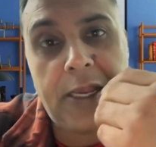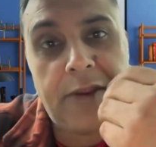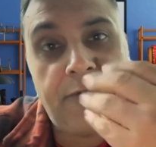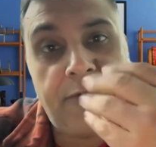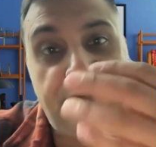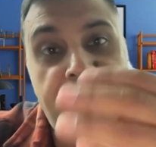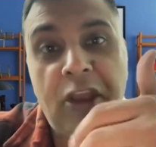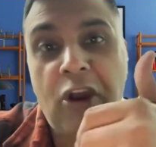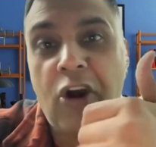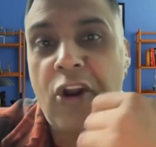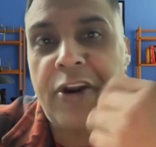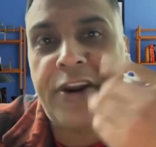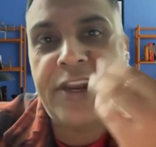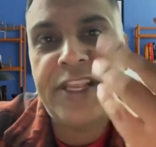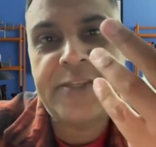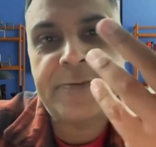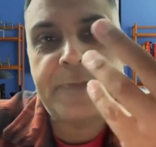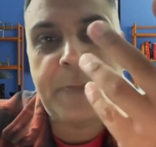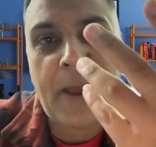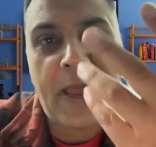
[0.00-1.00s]
we all
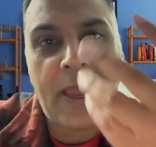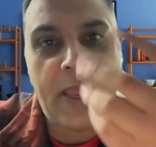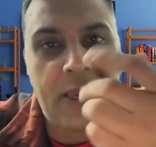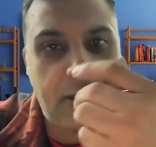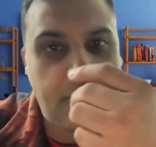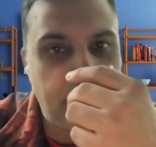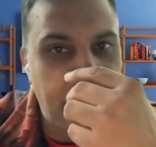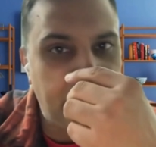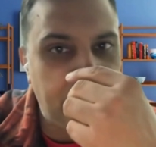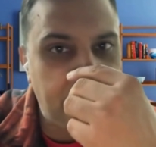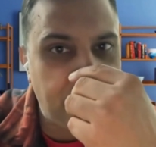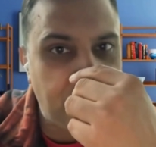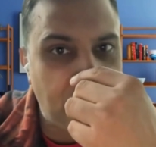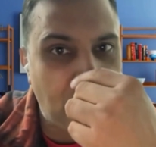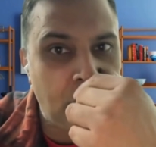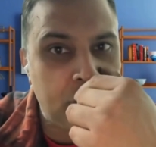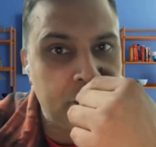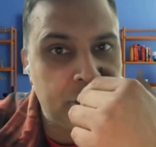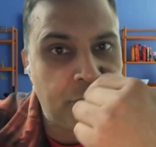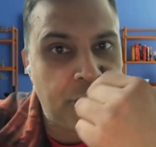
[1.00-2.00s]
respire, right? We
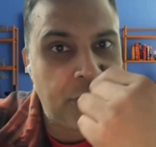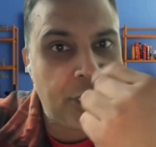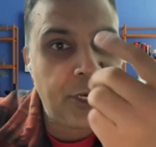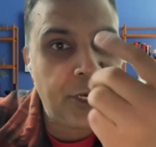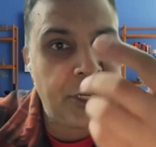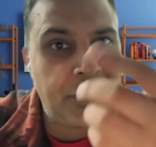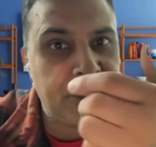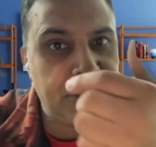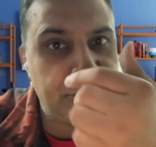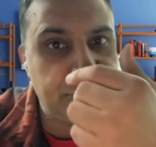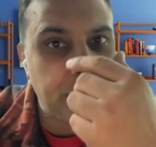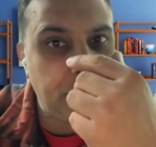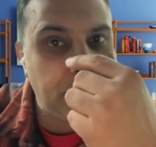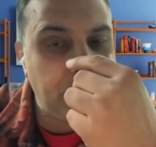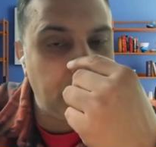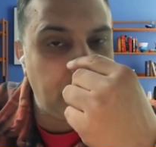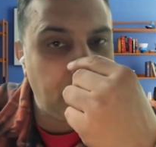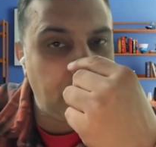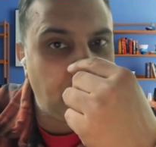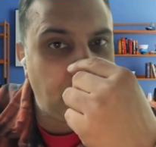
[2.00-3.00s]
all generate energy